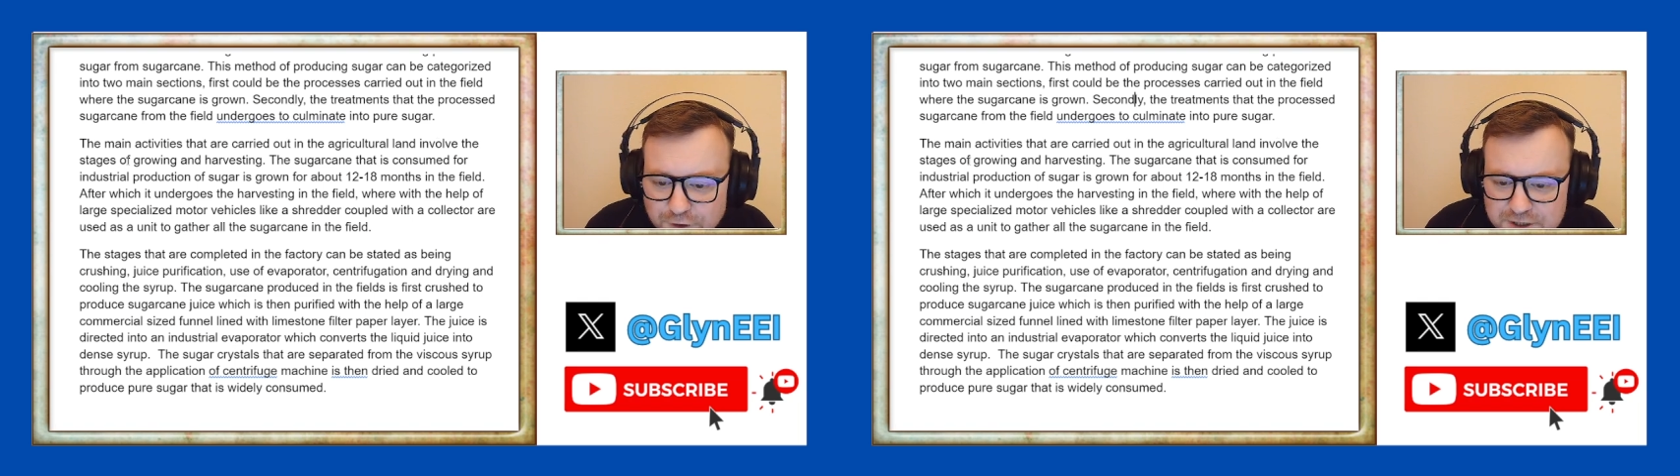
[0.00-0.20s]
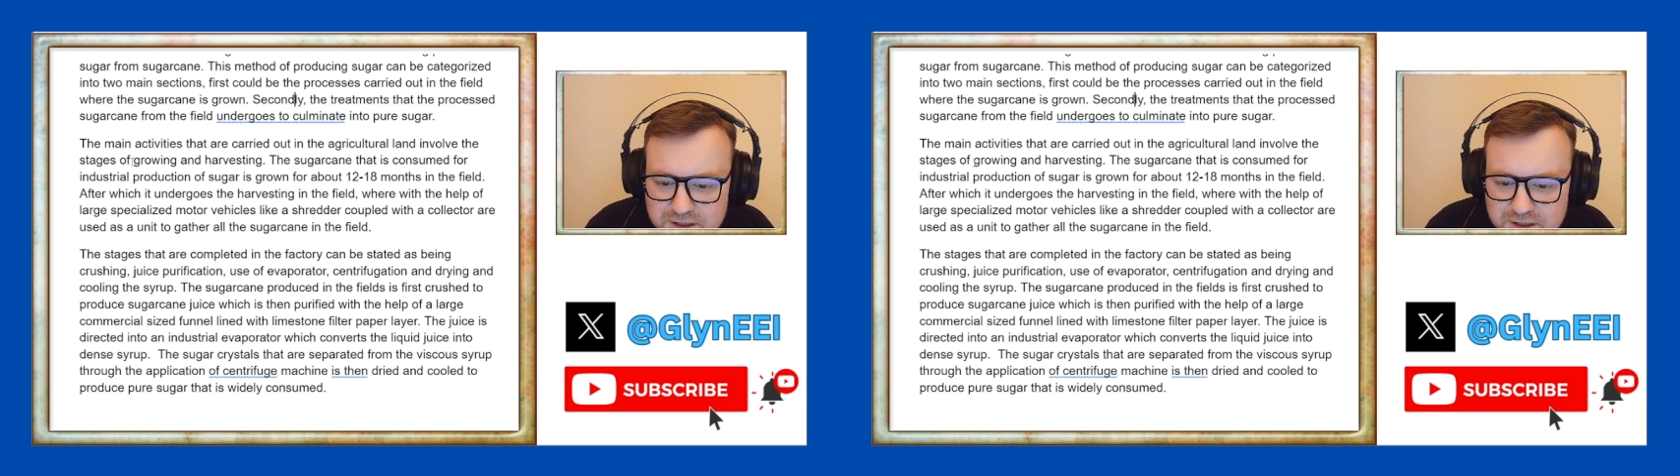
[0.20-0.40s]

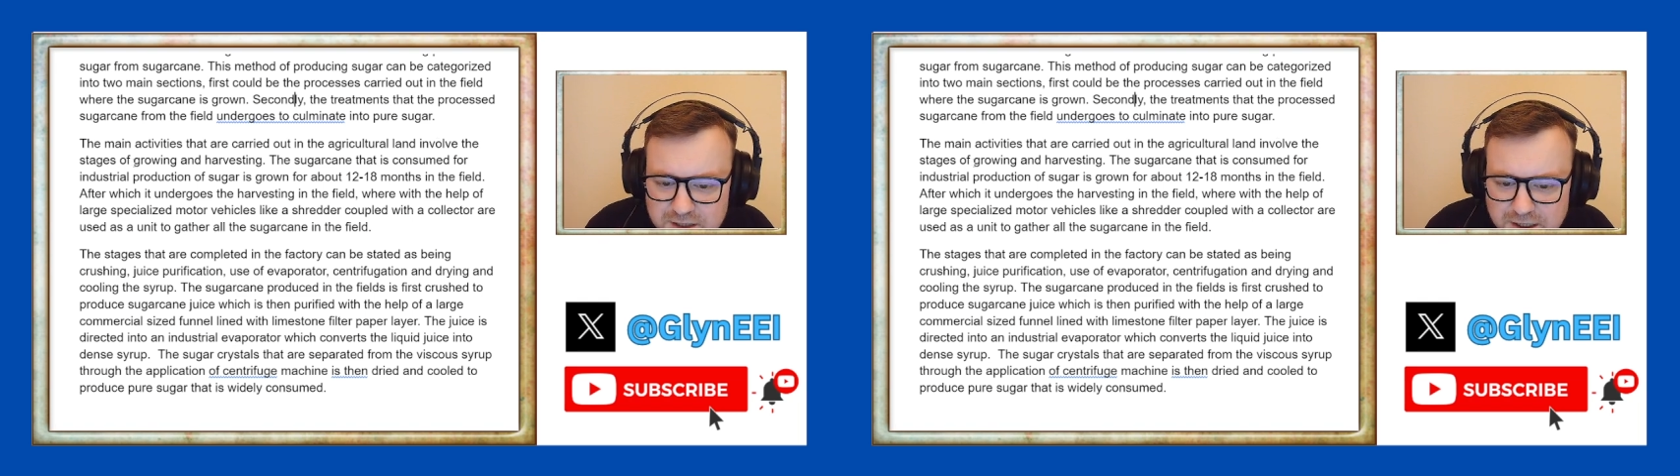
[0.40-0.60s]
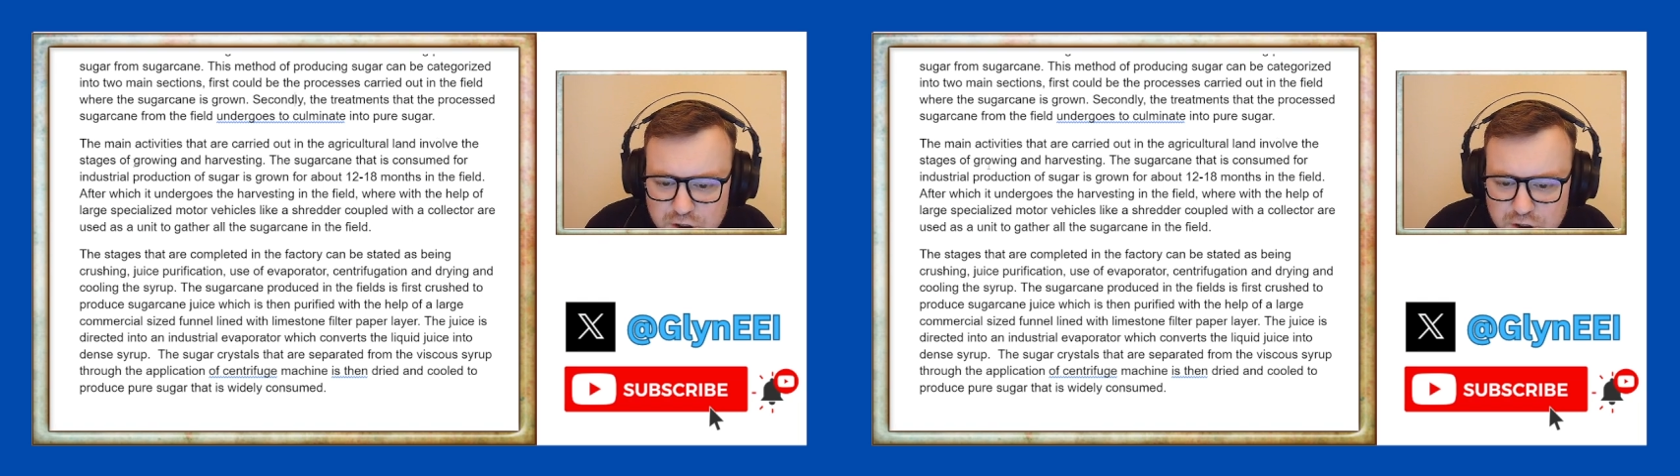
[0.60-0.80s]

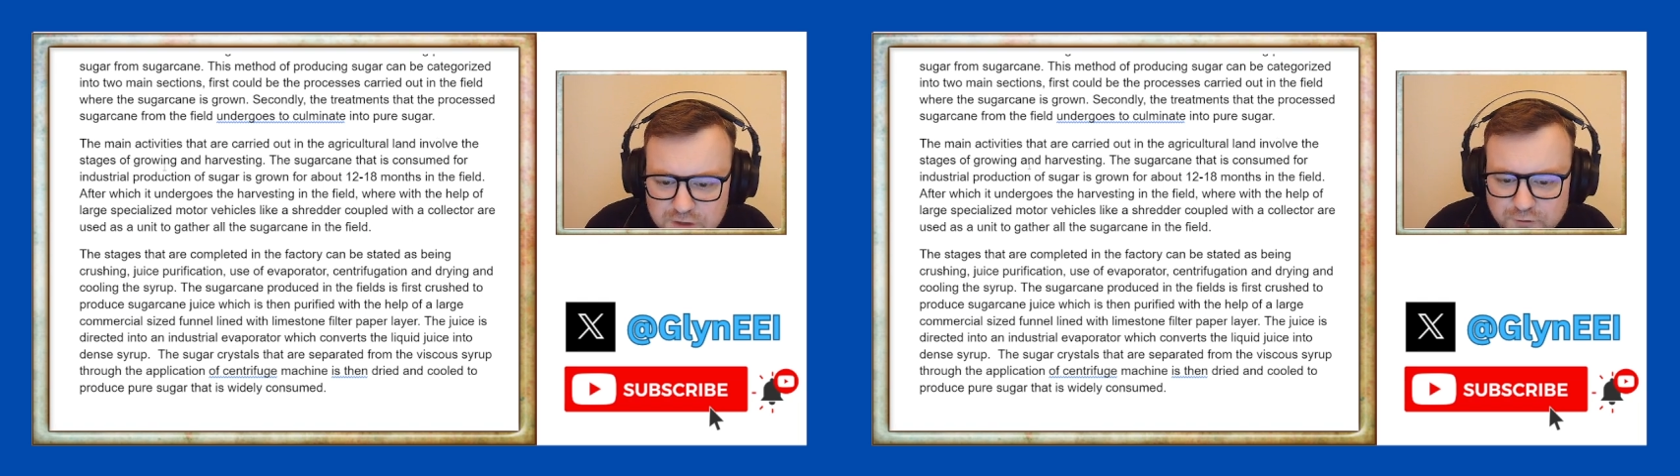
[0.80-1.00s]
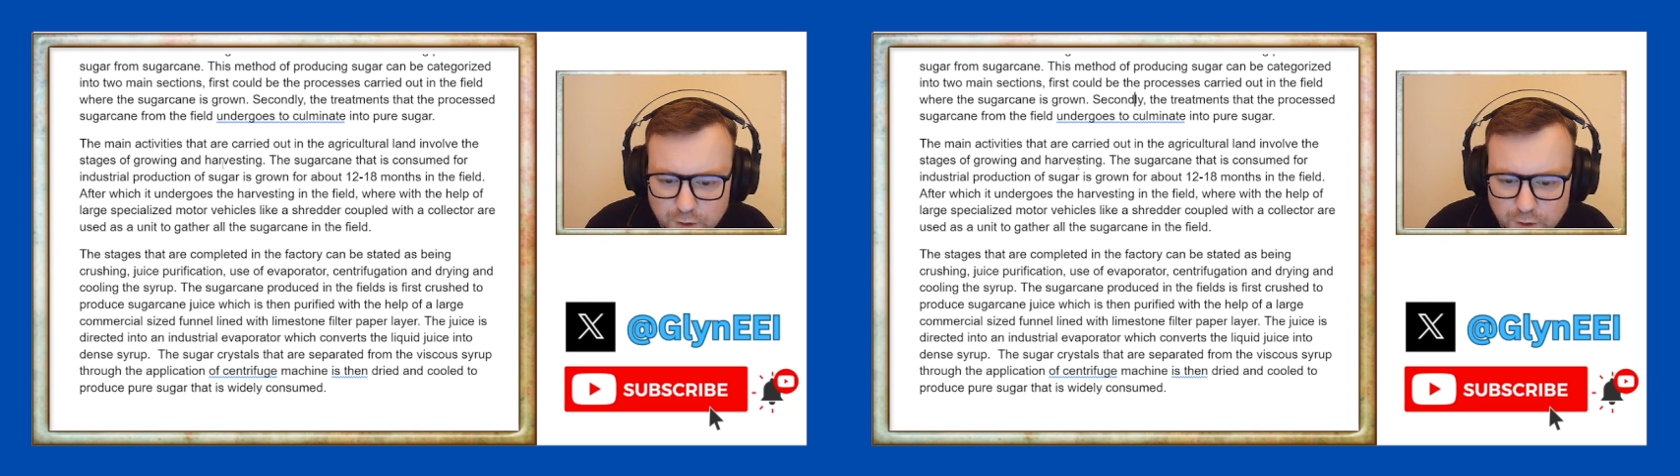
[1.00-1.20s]
stages
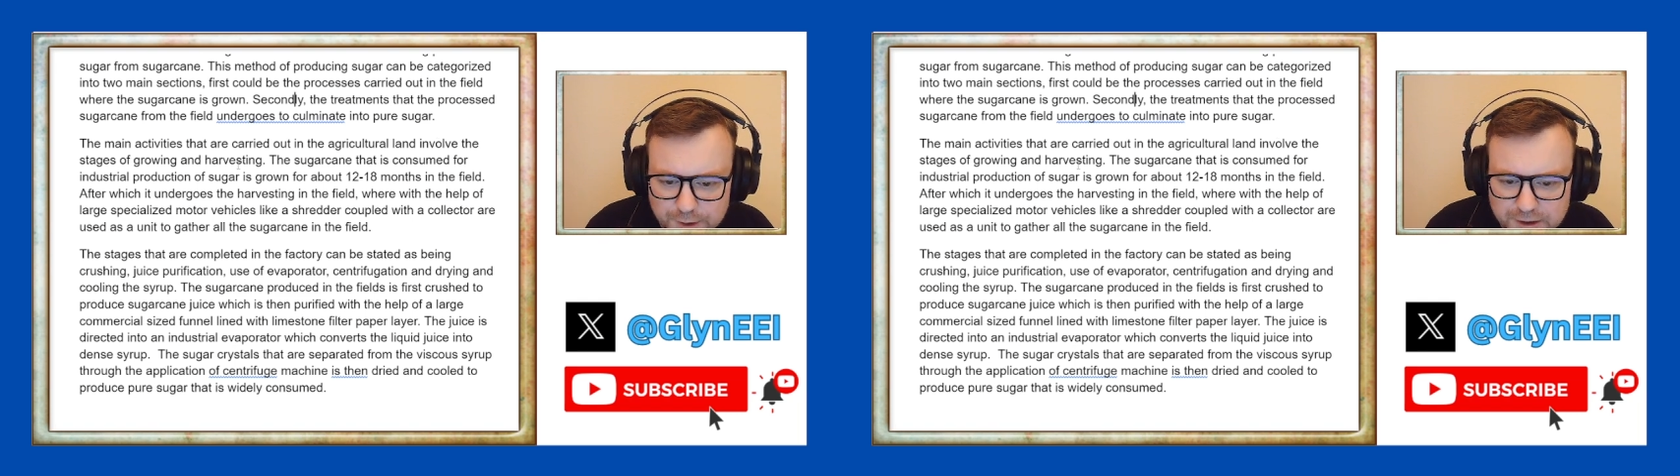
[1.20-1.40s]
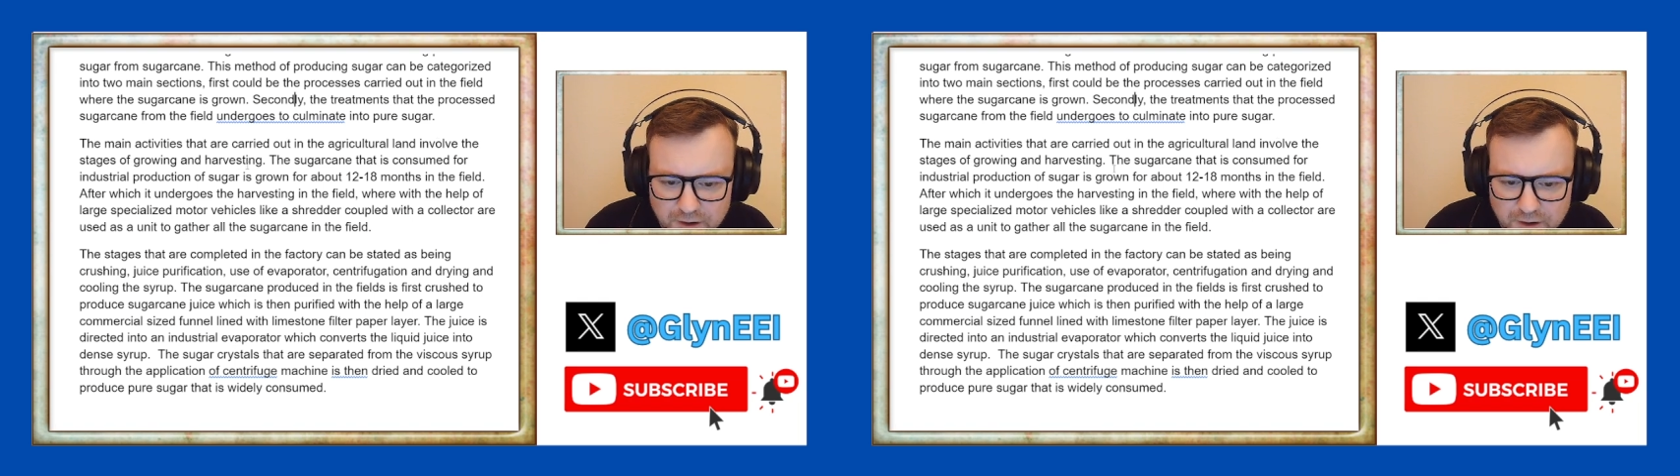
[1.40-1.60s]
of growing
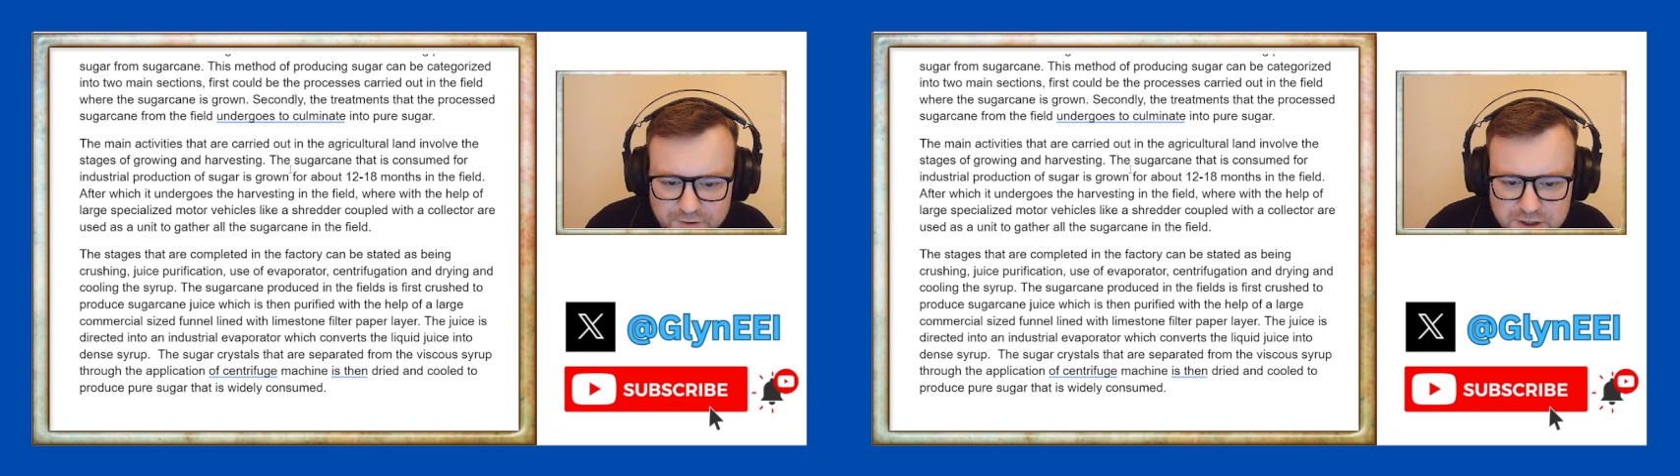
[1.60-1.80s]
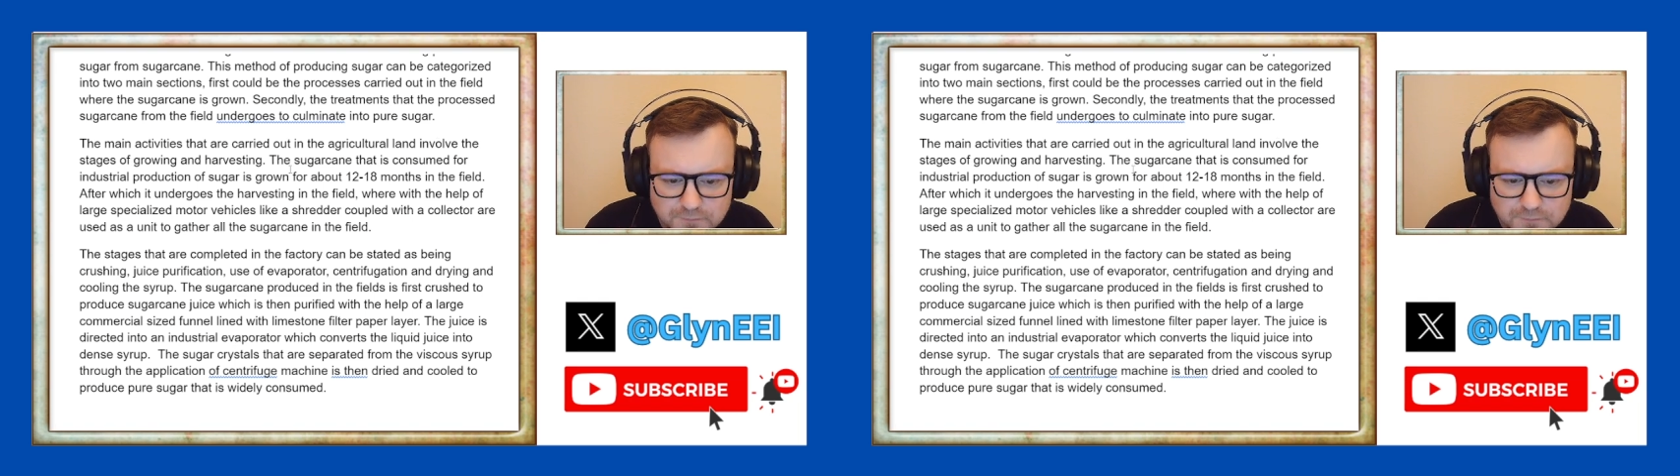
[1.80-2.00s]
and
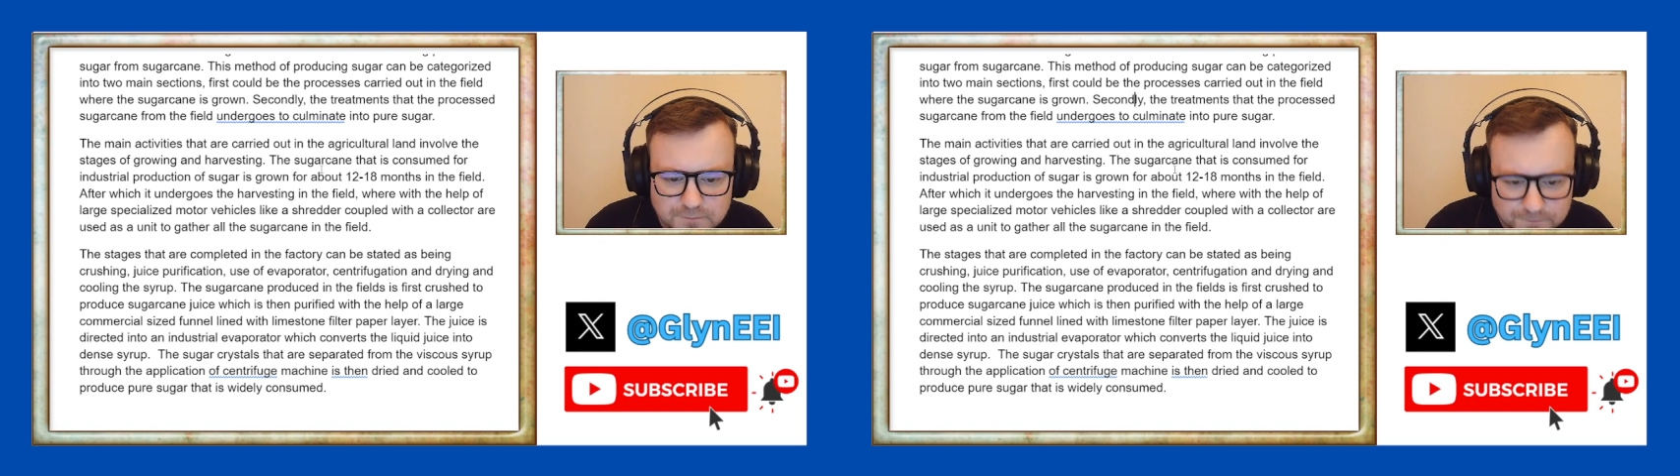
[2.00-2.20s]
harvesting.